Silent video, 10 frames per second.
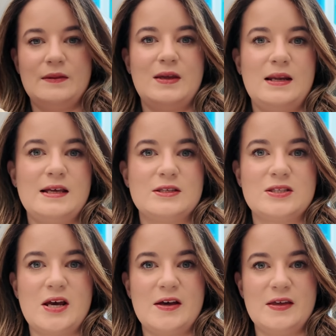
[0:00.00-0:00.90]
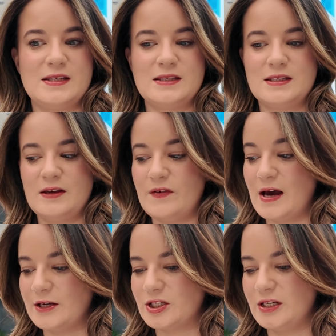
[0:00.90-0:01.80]
and then let's stir this and see if
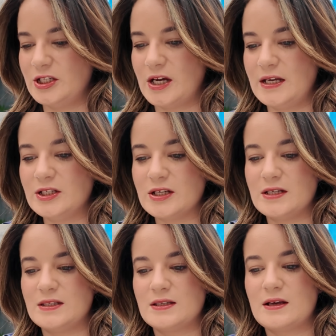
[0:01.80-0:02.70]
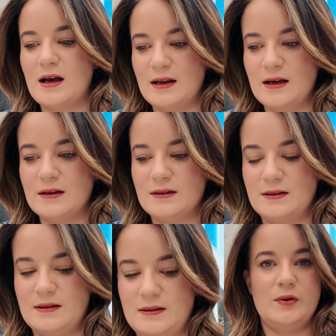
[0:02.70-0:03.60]
it actually changes colour.
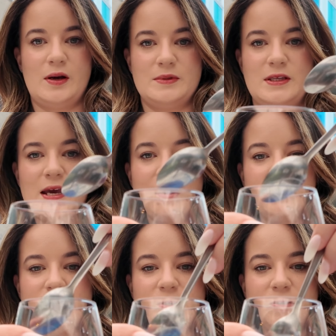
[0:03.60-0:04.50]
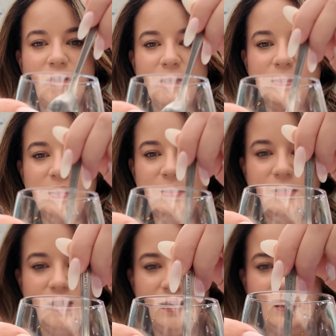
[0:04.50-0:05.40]
Hold it up to the camera so you guys can
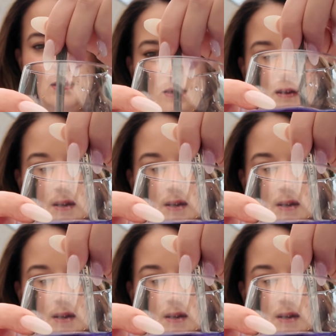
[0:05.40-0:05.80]
see.